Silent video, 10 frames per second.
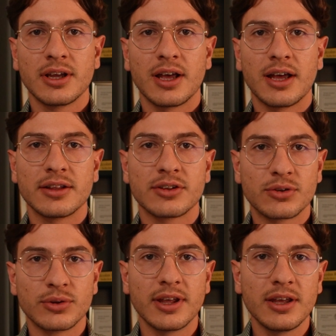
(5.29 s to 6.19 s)
and
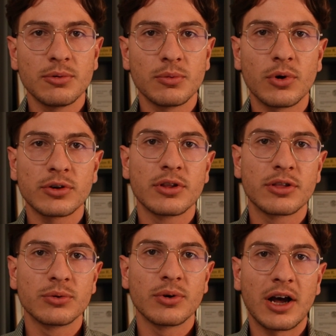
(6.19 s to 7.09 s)
today we'll walk you
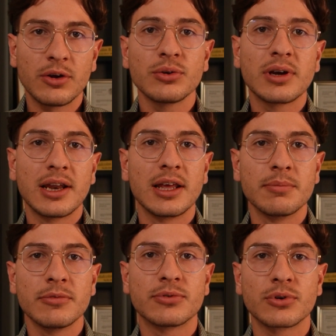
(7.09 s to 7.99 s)
through how to
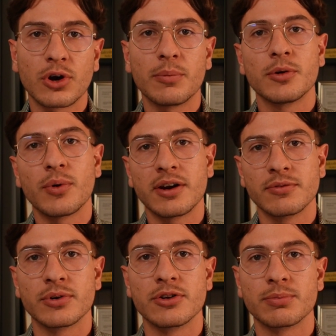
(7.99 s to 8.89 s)
claim for copyright
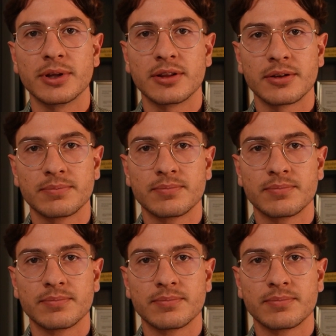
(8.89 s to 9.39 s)
infringement.